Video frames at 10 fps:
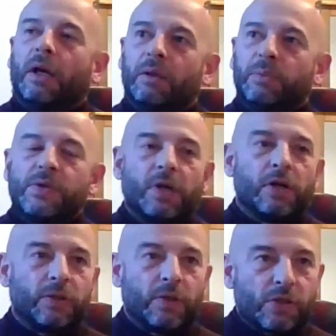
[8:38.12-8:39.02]
you
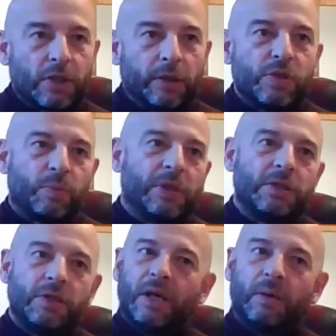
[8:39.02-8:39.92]
start at a slow speed,
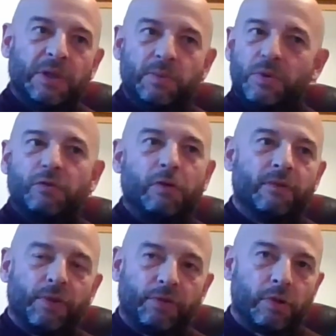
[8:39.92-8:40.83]
you get people to run for
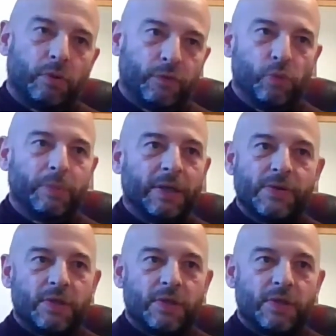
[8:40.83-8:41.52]
3 or 4 minutes.